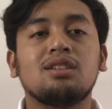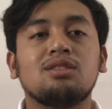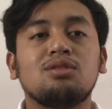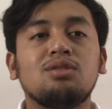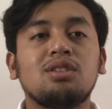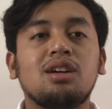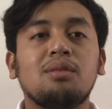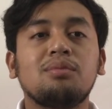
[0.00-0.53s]
So
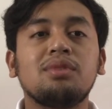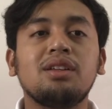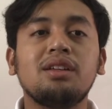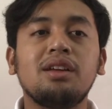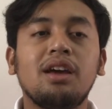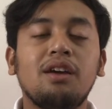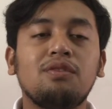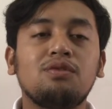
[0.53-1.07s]
the company
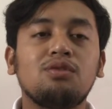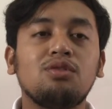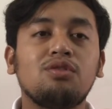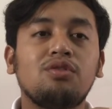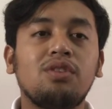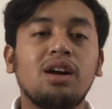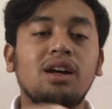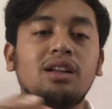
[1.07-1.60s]
has to
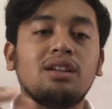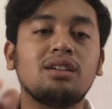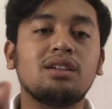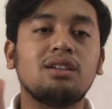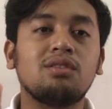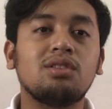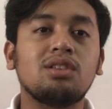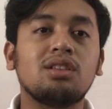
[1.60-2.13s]
file
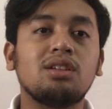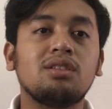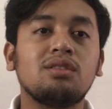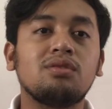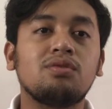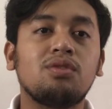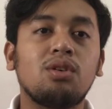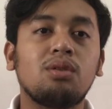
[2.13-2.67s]
a return
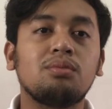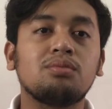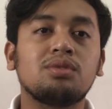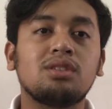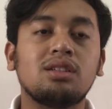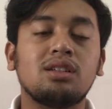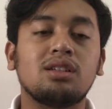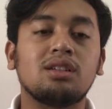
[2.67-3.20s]
Form
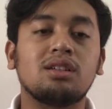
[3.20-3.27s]
C